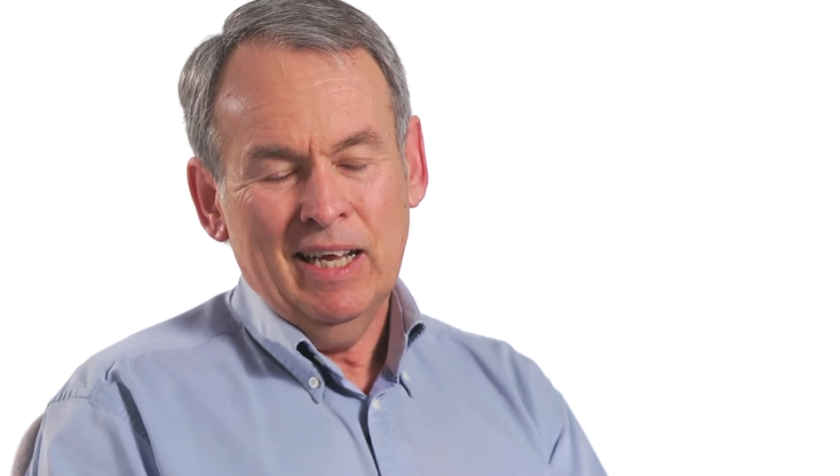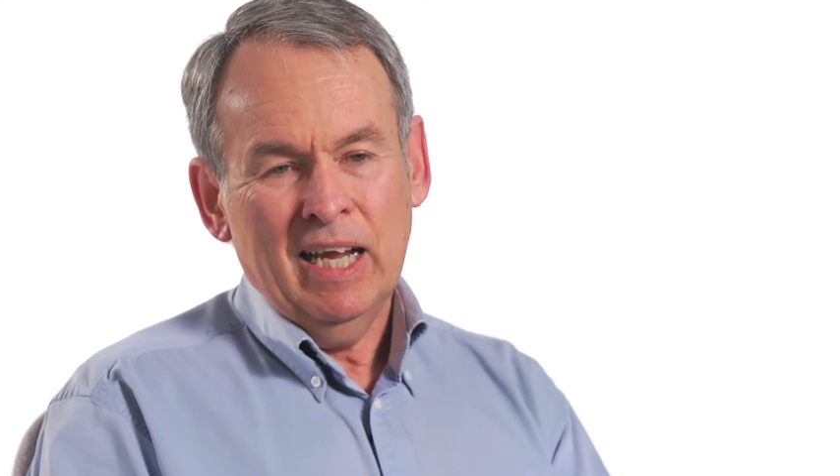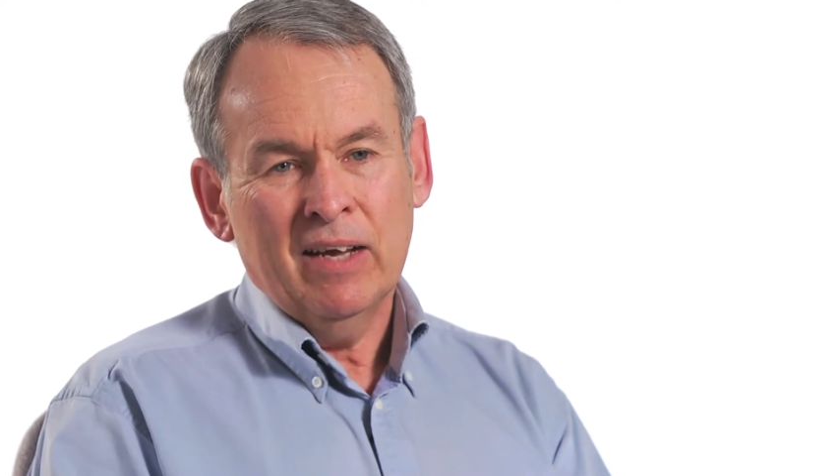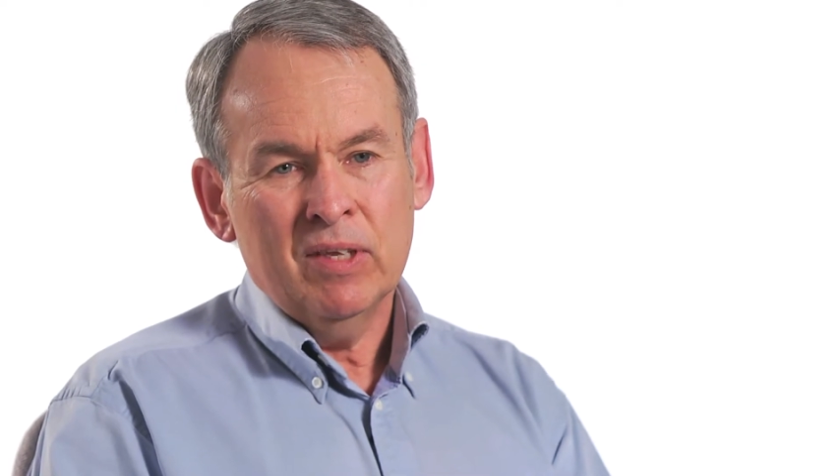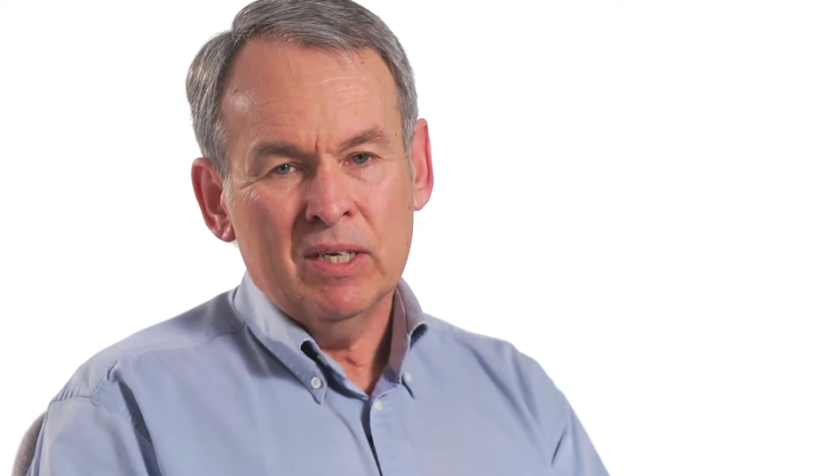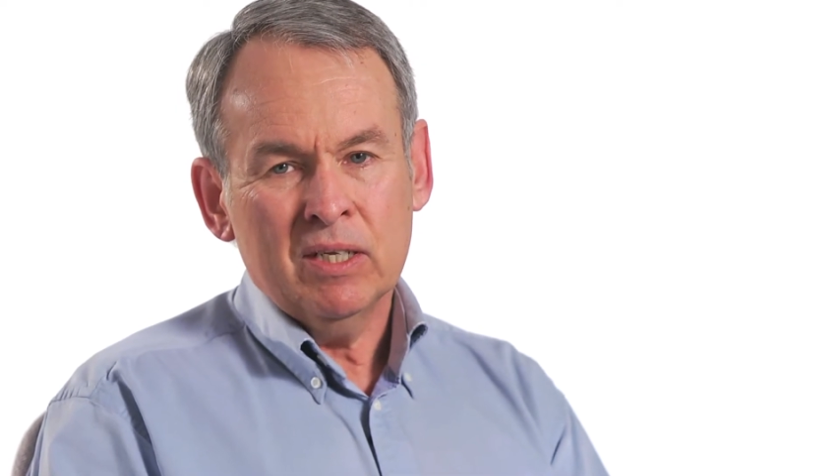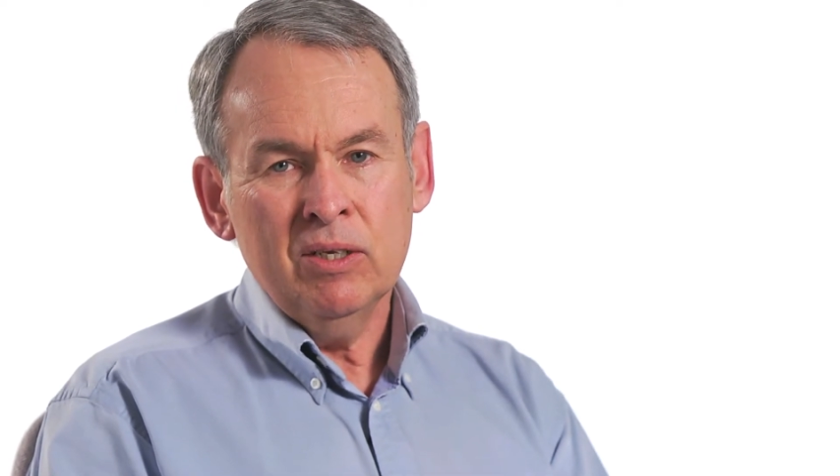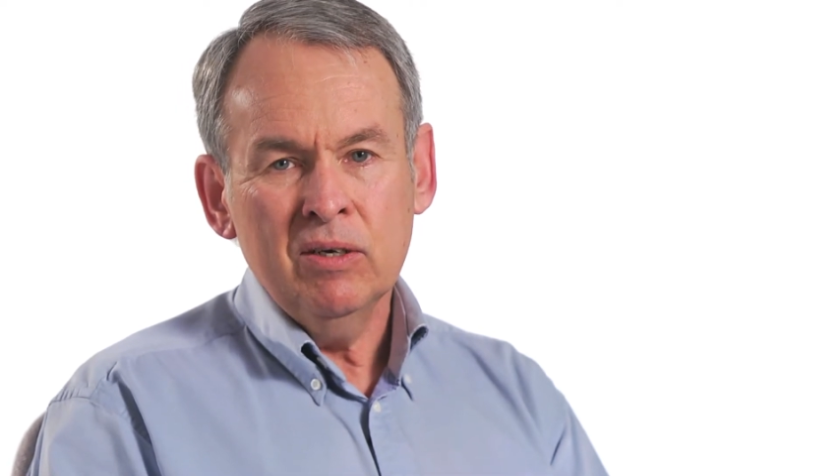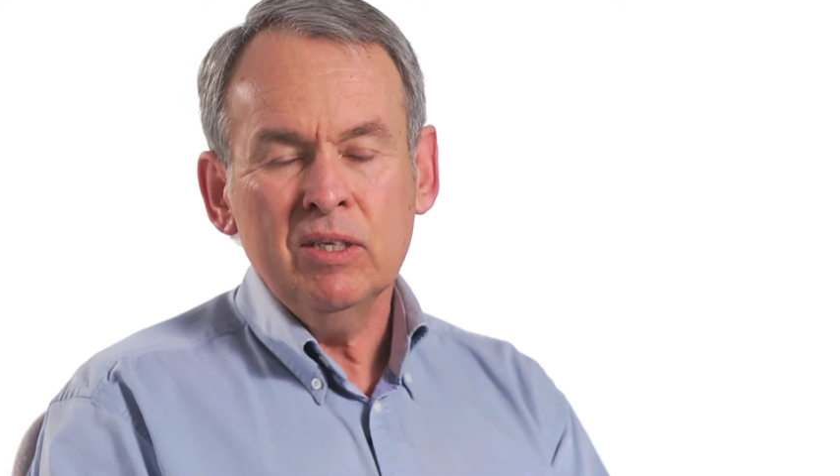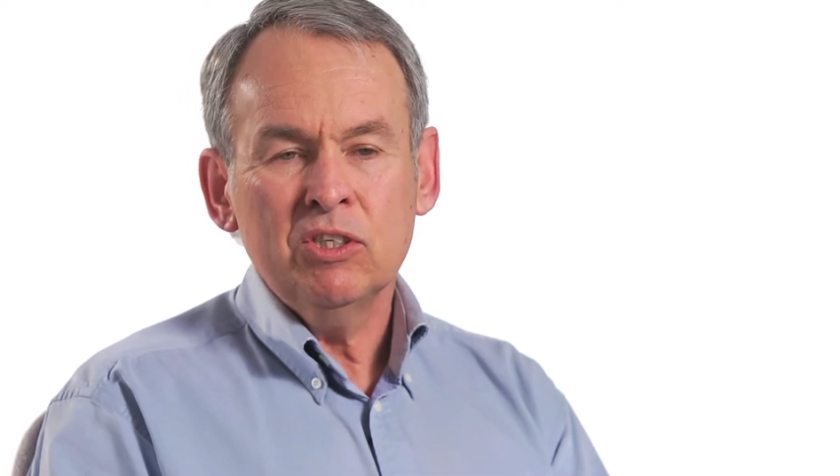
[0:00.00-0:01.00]
and they
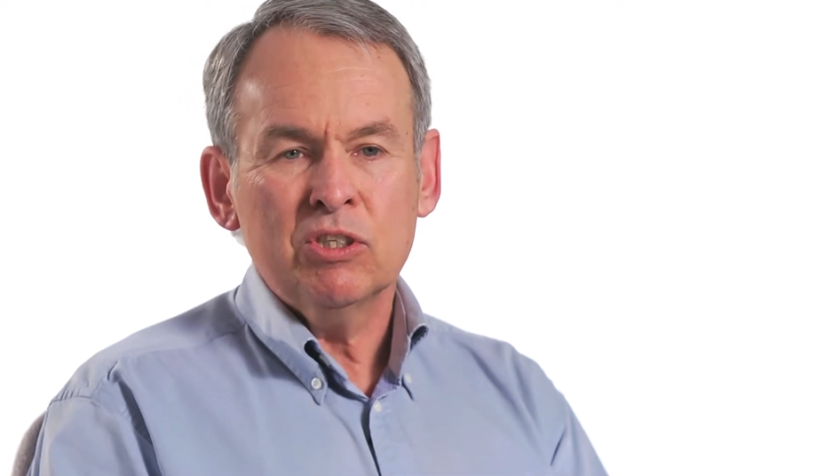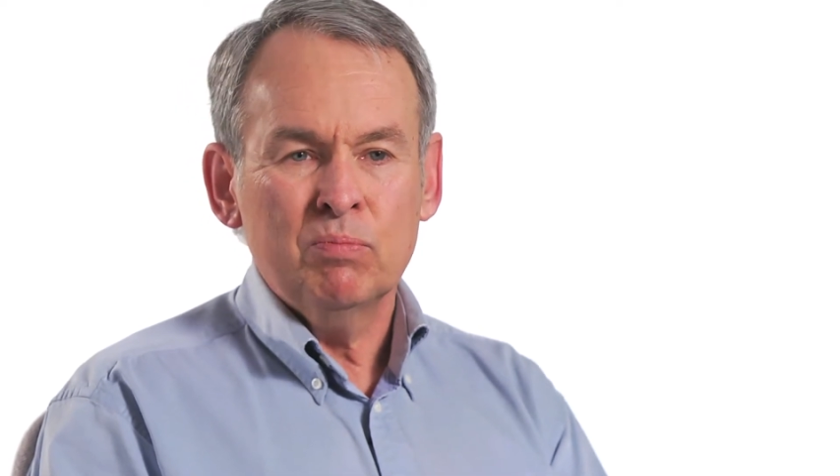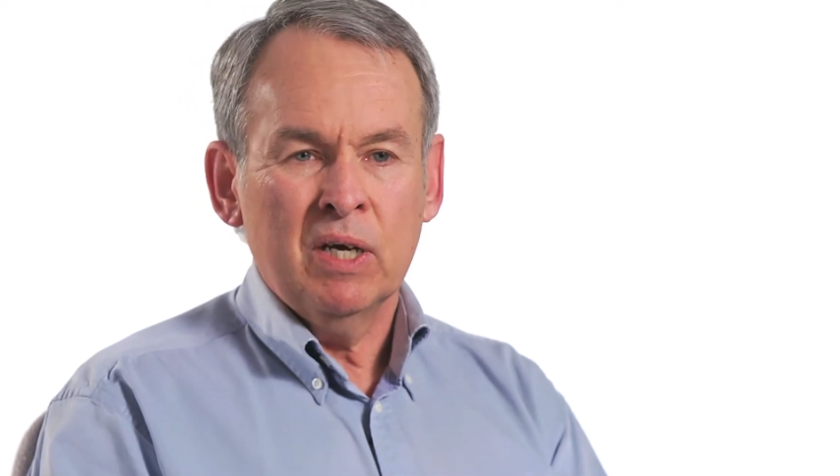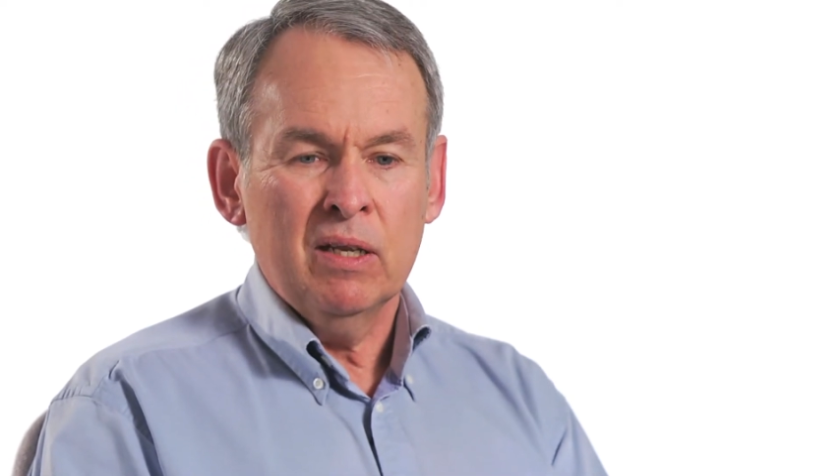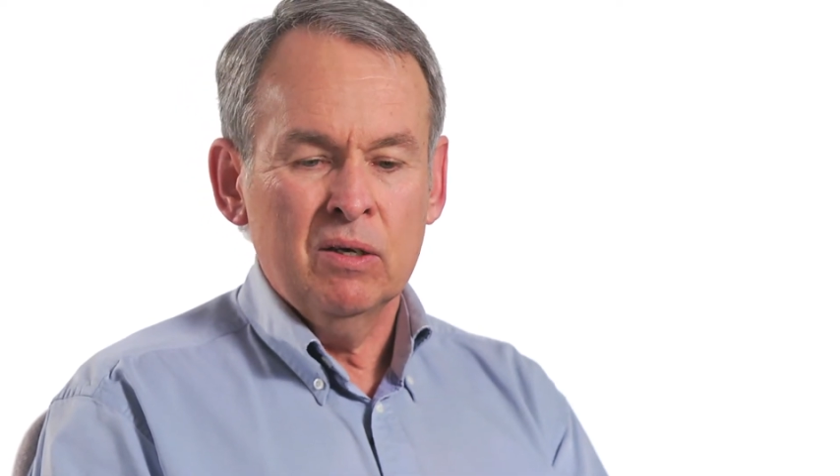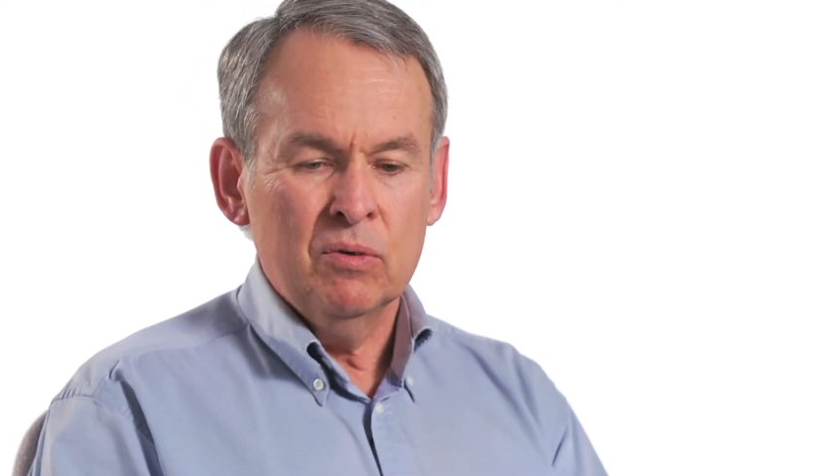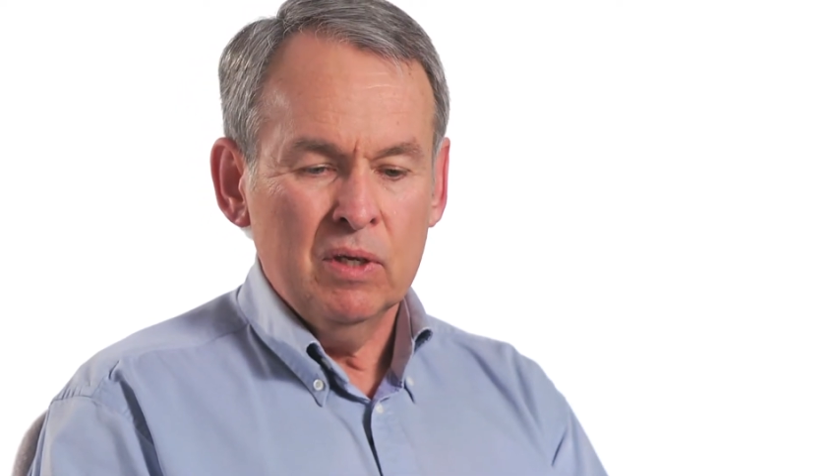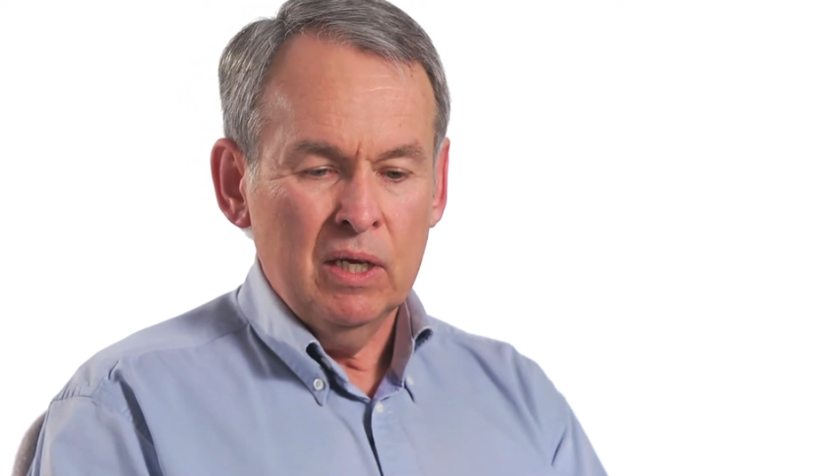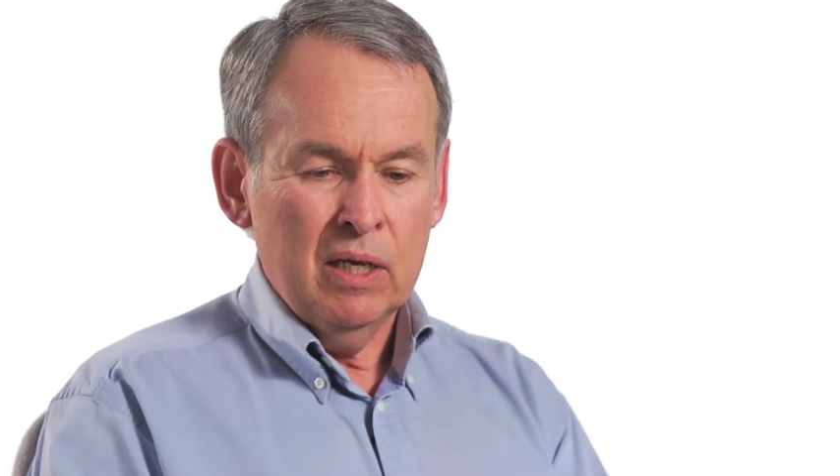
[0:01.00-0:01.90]
clearly spell out